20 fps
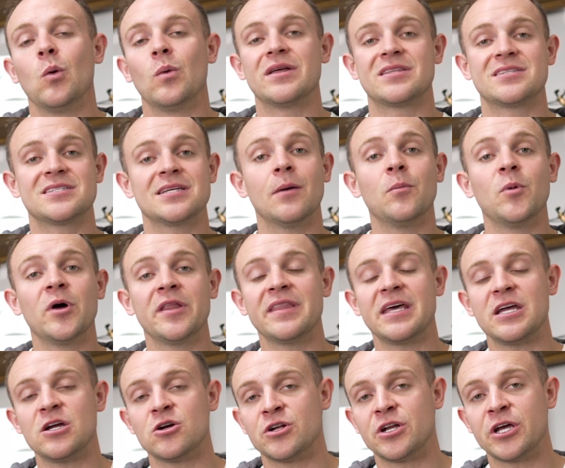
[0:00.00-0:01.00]
with someone
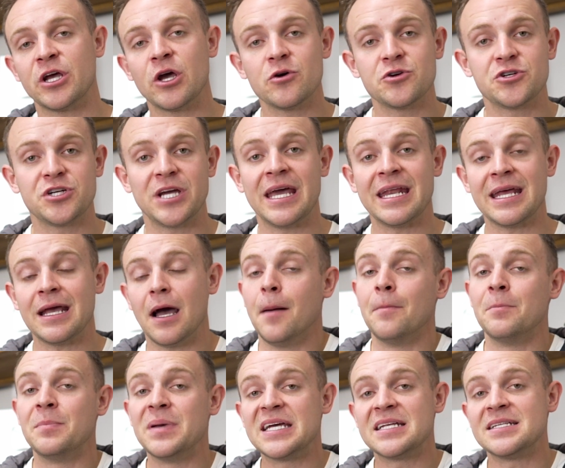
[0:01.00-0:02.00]
that you're negotiating a
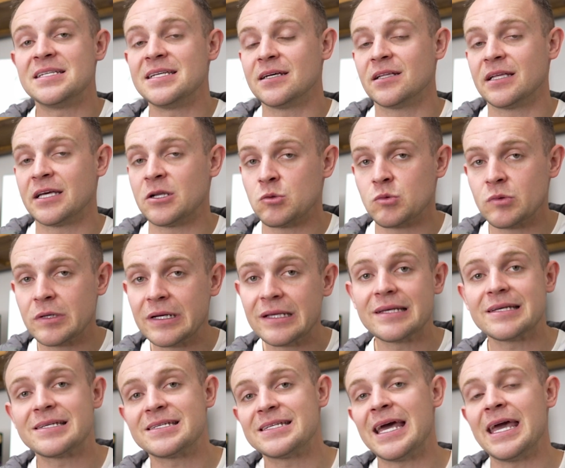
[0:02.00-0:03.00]
big deal in
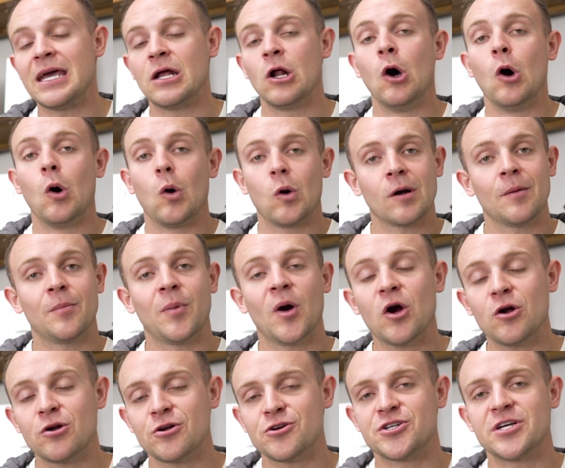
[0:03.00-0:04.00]
real estate or a
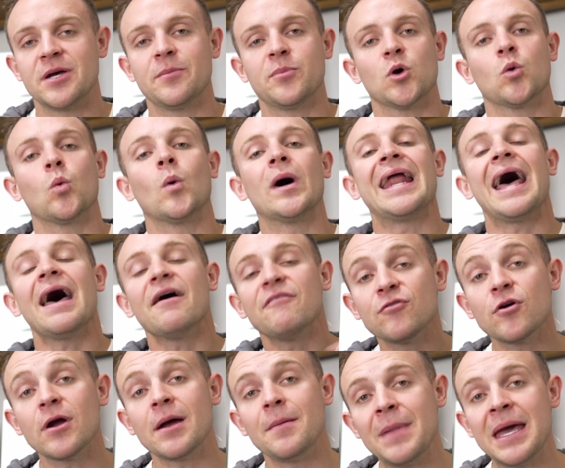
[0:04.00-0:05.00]
partnership or
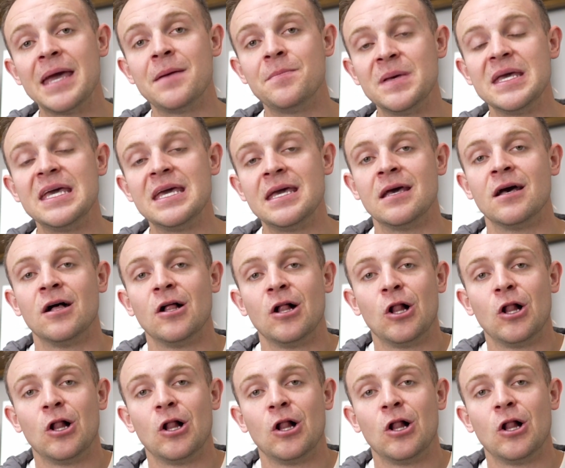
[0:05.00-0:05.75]
whatever it may be.